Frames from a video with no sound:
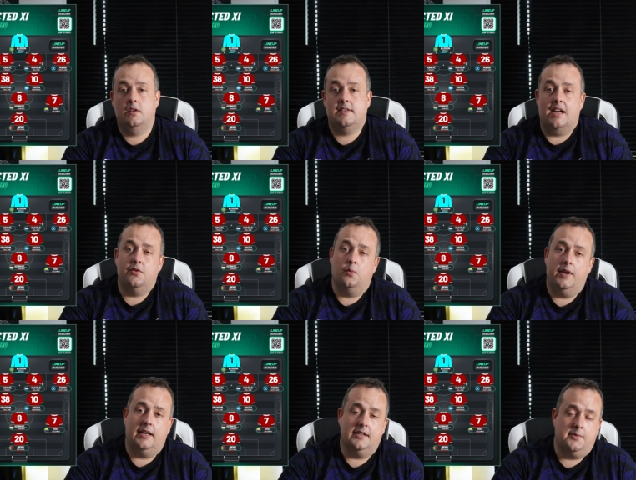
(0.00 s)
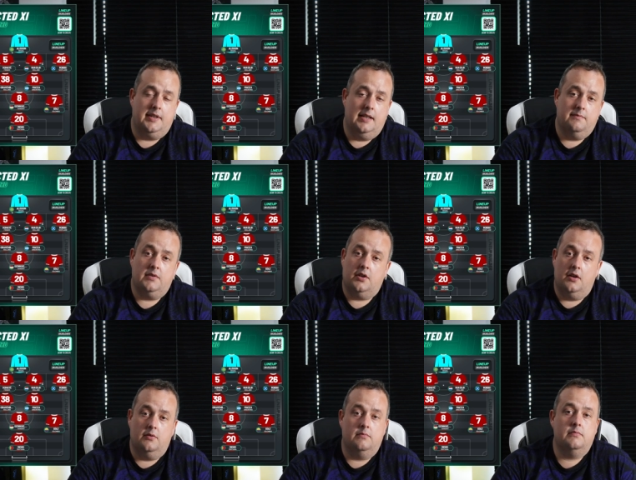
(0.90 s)
down the wings when they
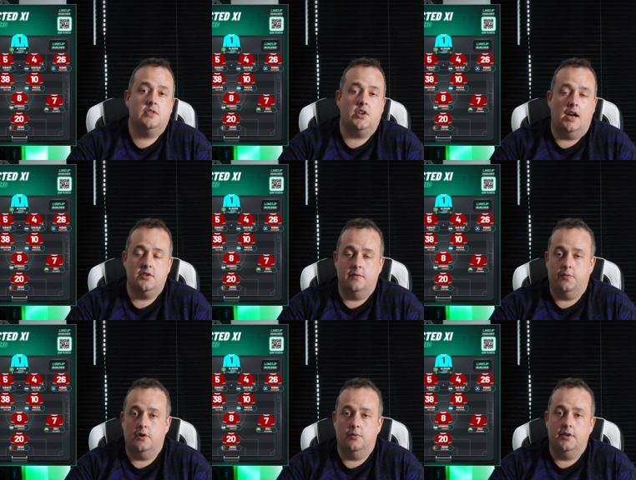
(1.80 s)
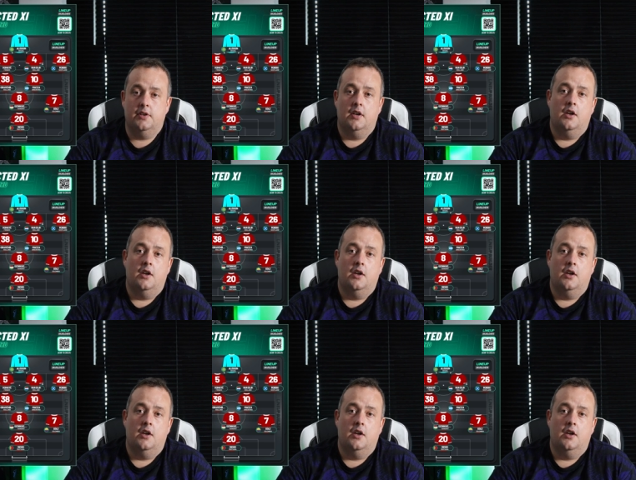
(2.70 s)
go charging forward.